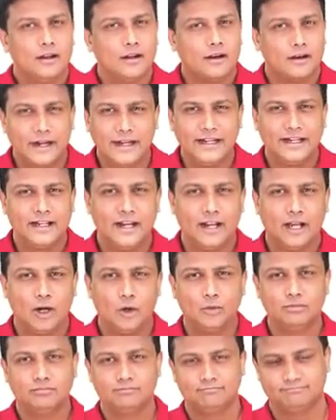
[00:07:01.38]
Right
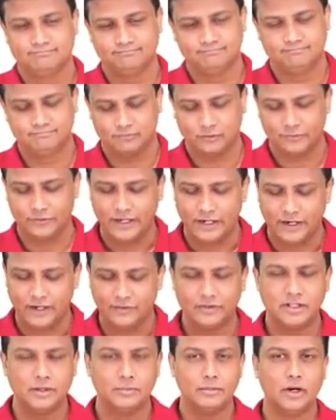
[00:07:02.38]
now, we are done
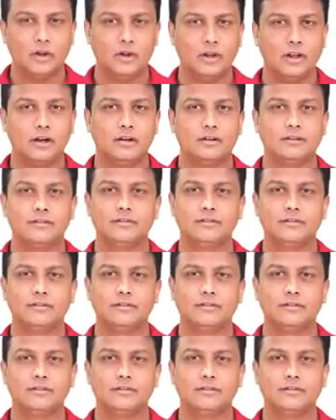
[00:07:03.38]
with the medulla,